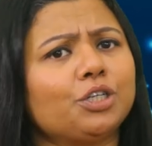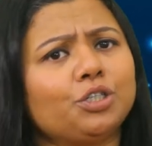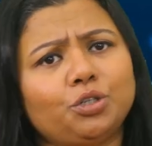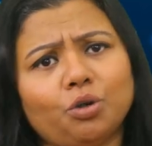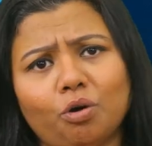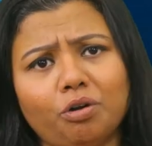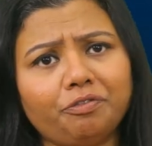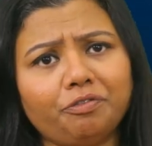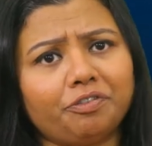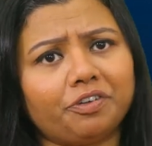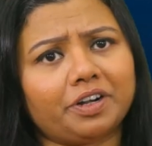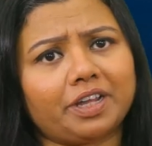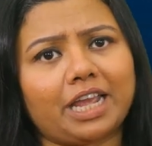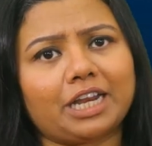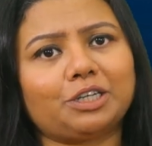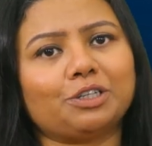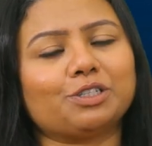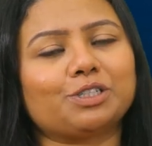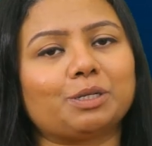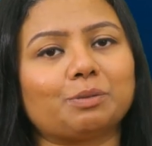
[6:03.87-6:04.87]
Don't
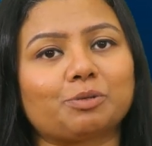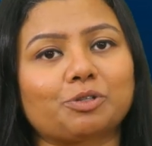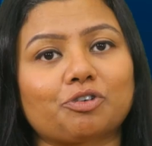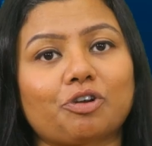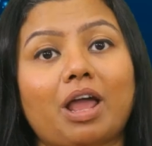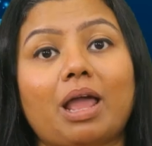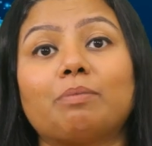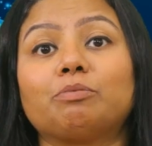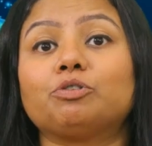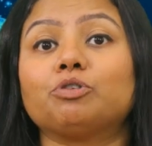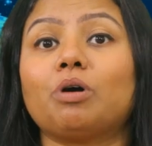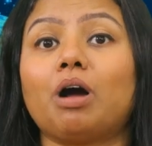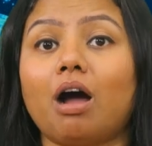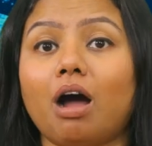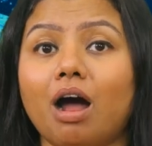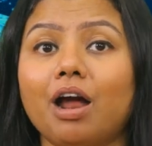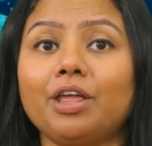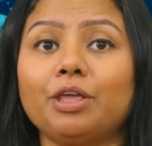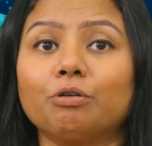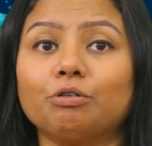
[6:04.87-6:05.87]
forget to subscribe to
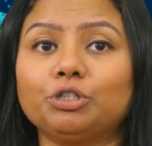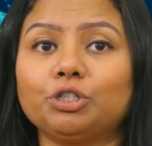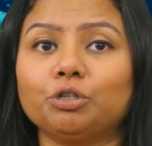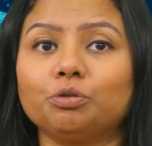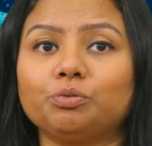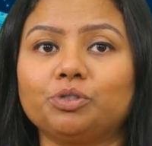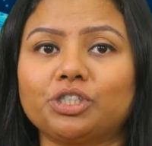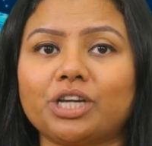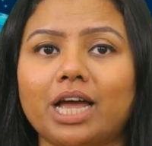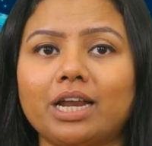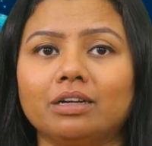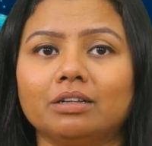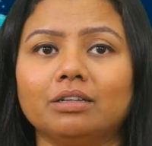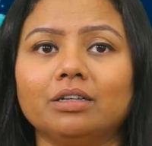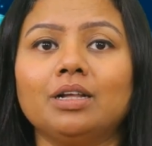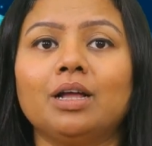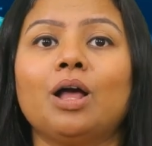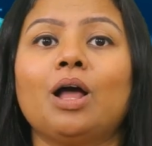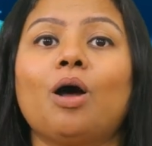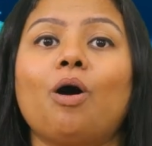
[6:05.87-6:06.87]
our YouTube
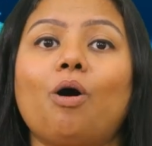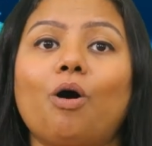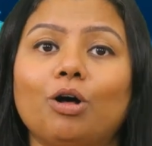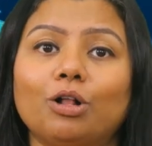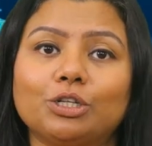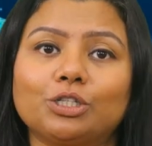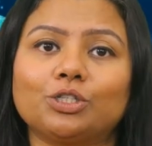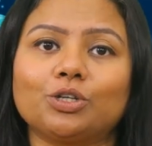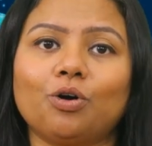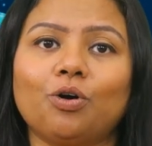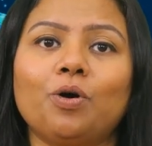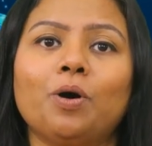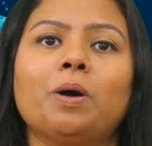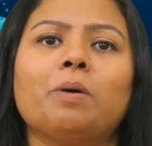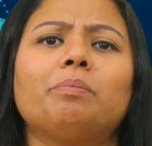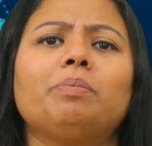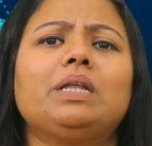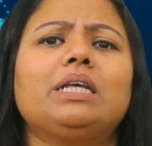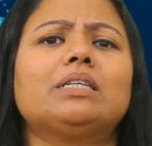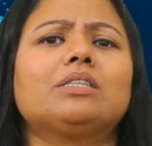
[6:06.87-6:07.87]
channel also,
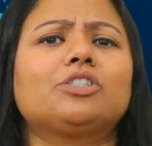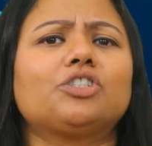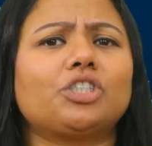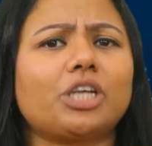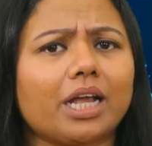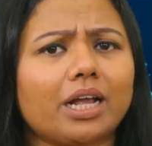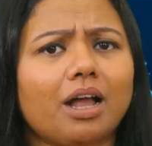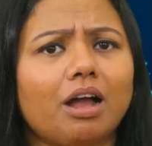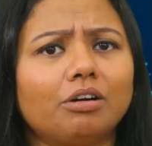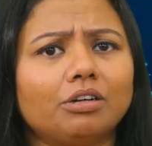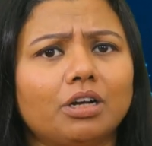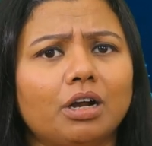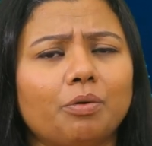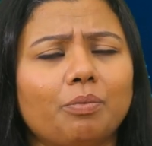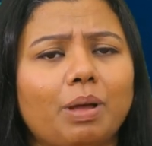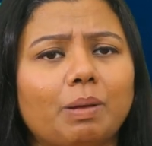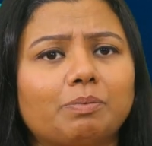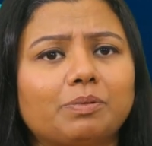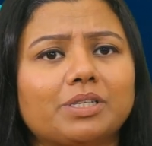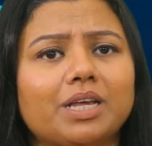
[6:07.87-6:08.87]
please check out our
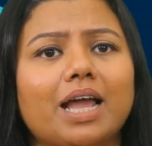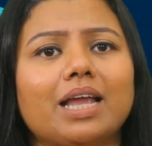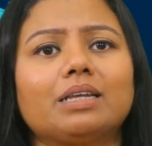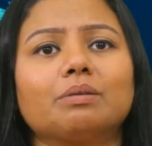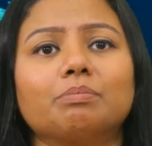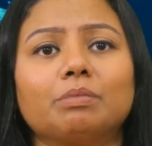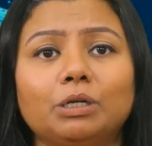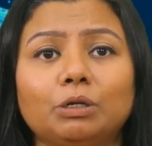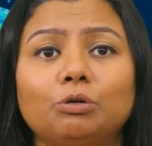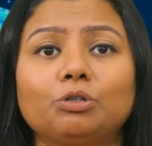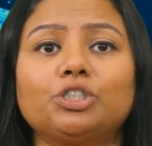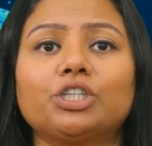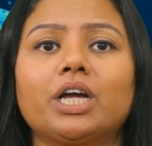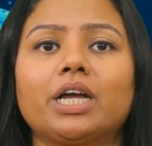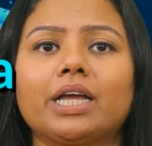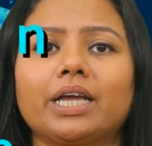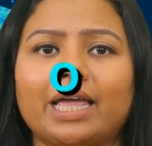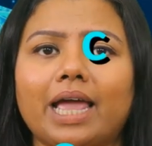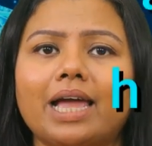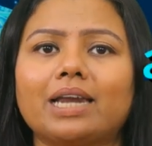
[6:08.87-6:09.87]
website
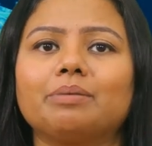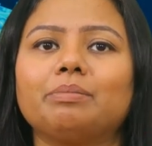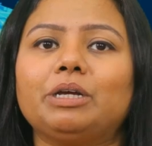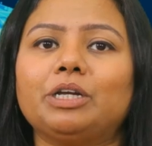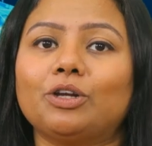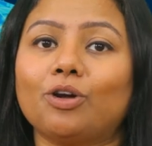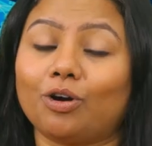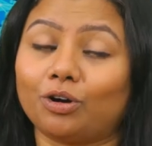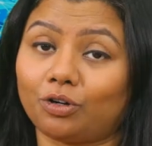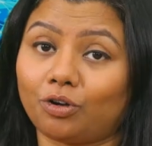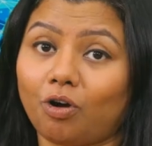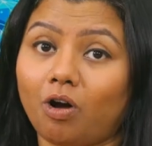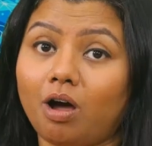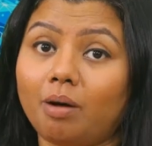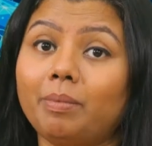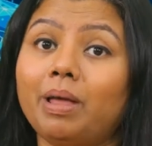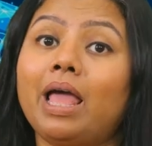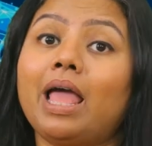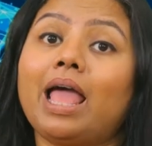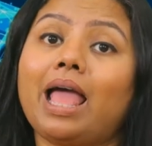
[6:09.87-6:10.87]

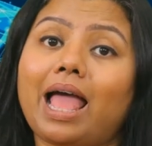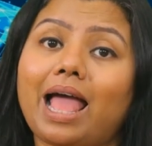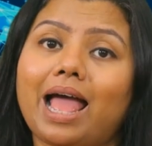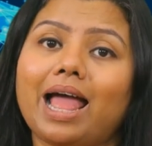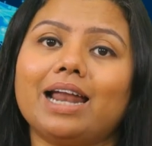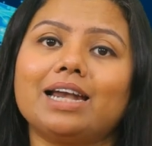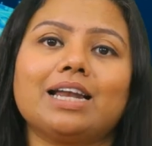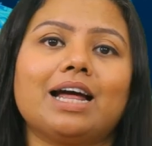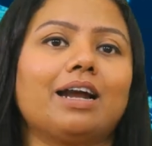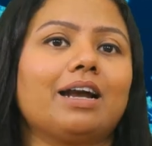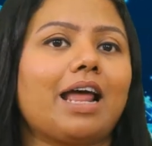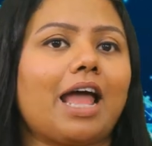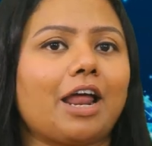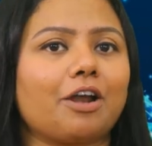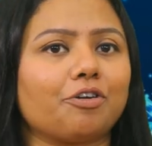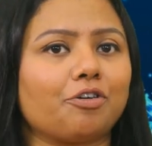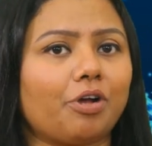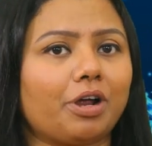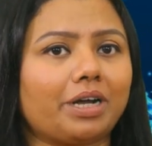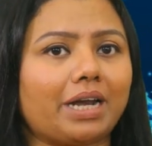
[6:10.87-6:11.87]
manochaacademy.com and our
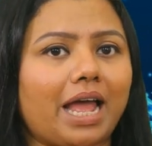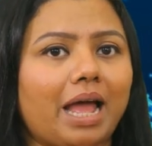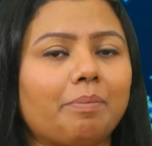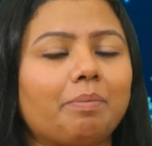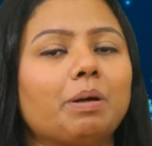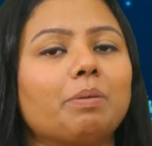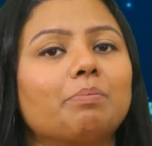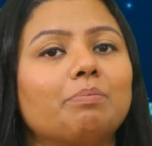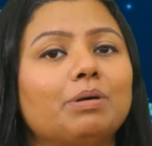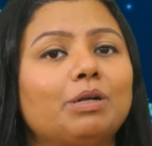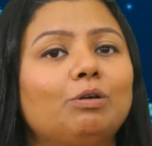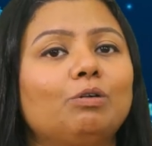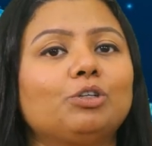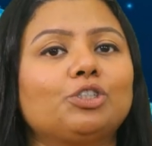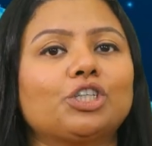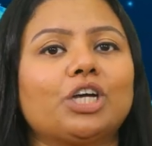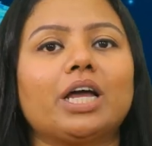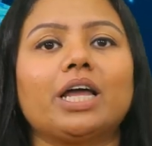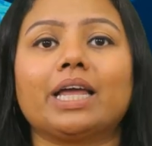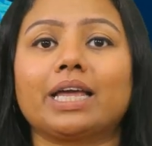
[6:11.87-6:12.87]
Android app
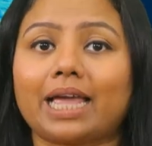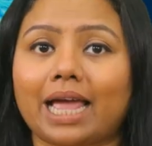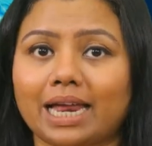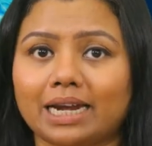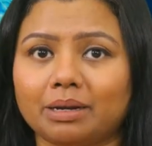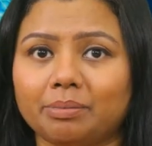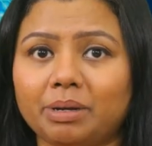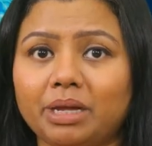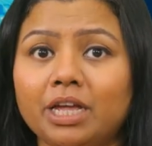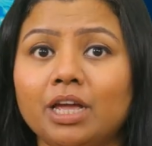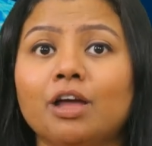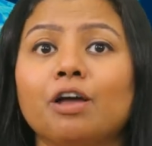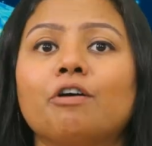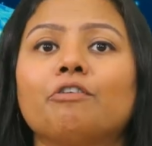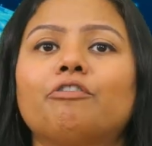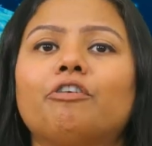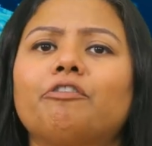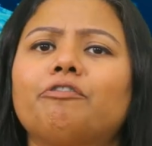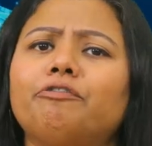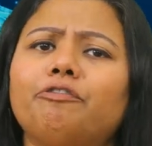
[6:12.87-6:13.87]
Manocha Academy
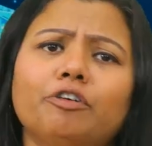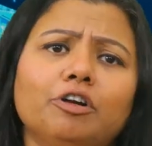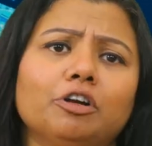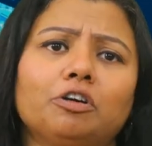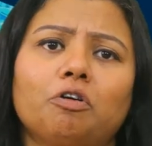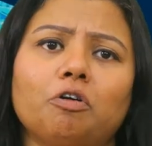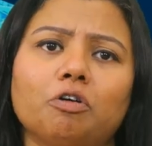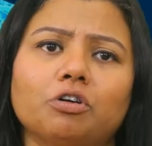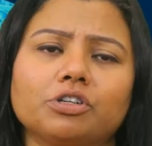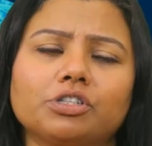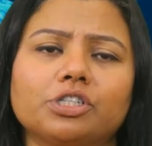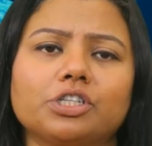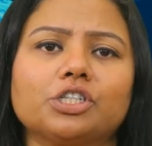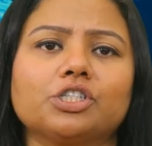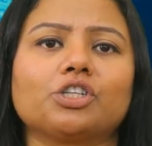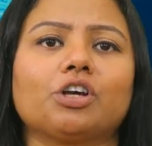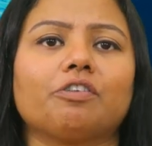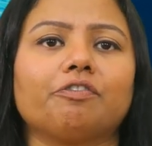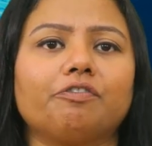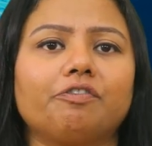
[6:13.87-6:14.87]
for full
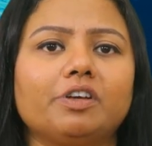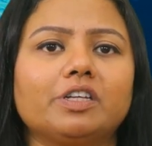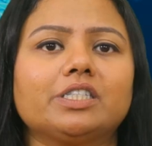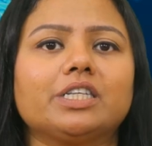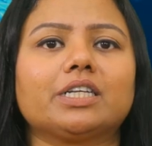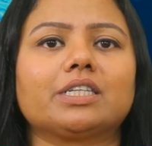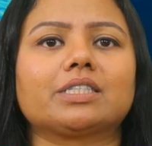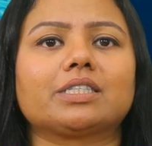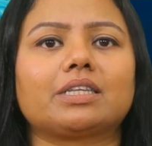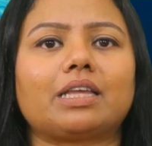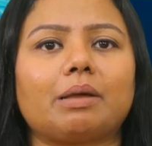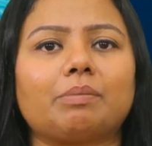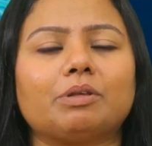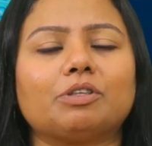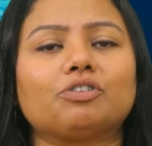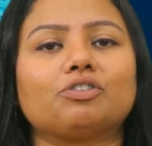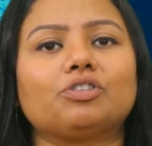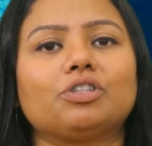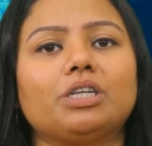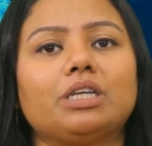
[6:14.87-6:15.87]
courses on physics,
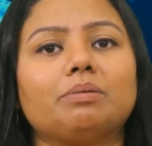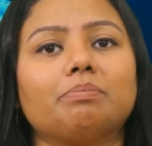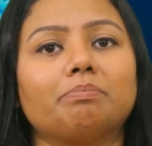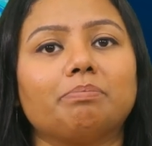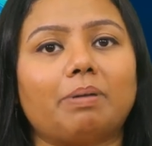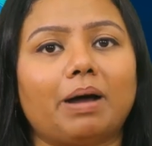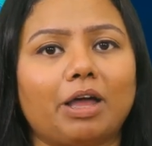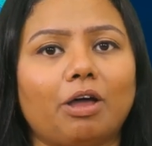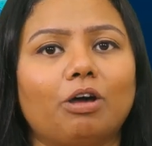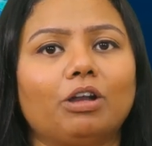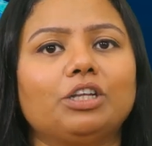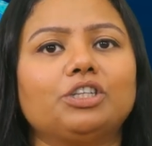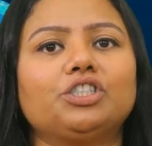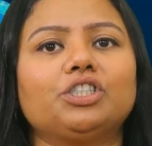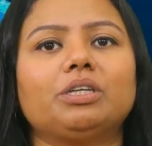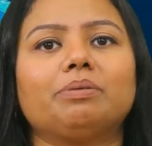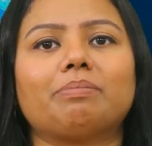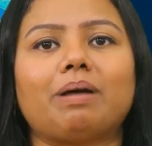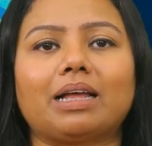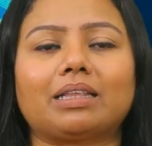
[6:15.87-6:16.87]
chemistry,
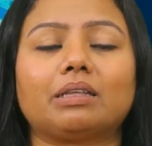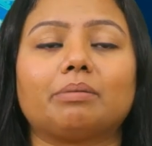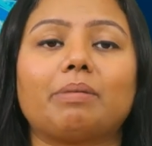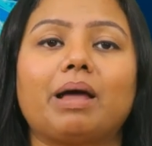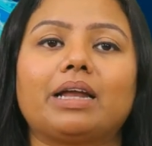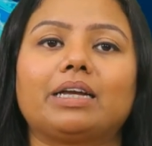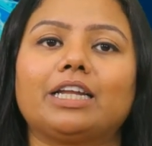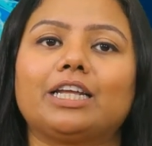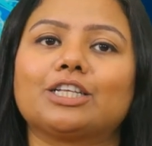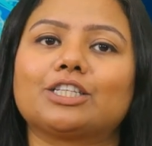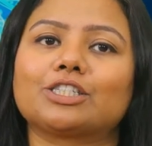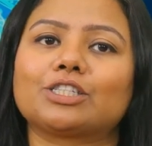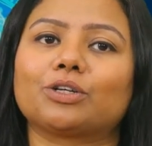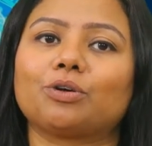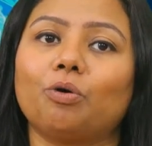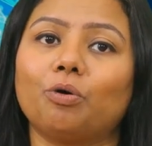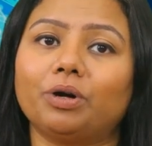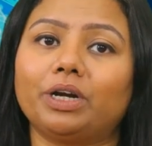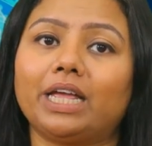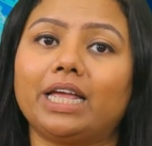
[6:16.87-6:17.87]
biology, mathematics,
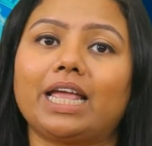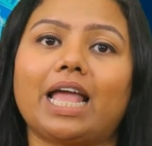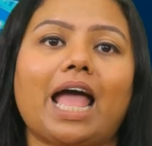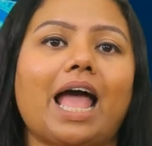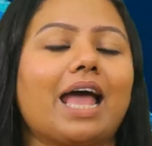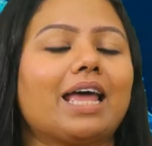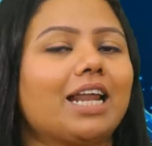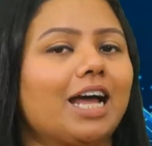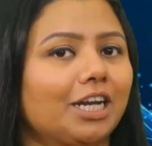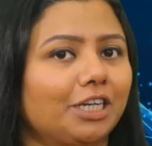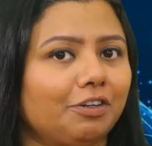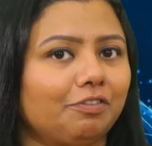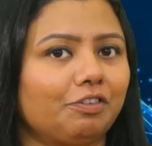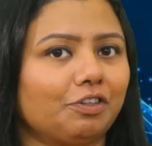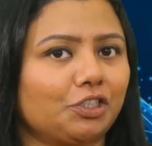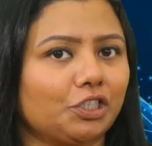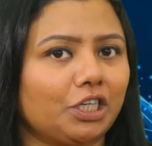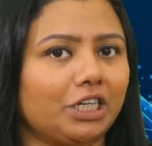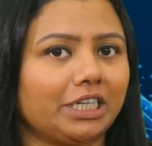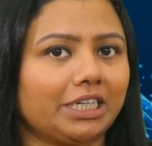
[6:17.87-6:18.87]
coding and
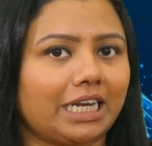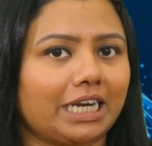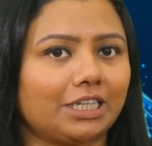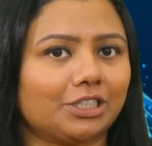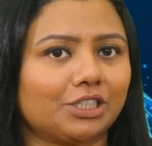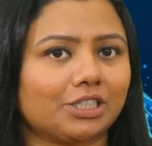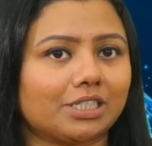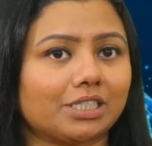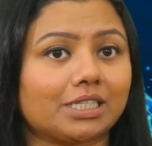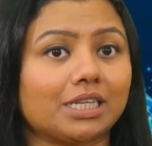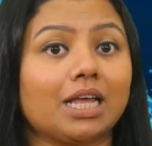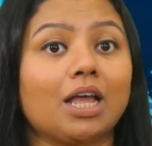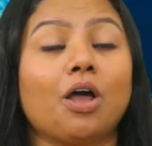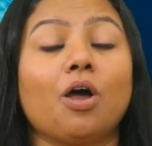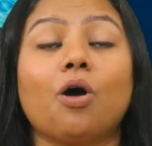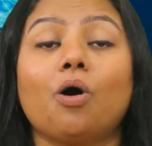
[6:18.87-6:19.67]
artificial intelligence.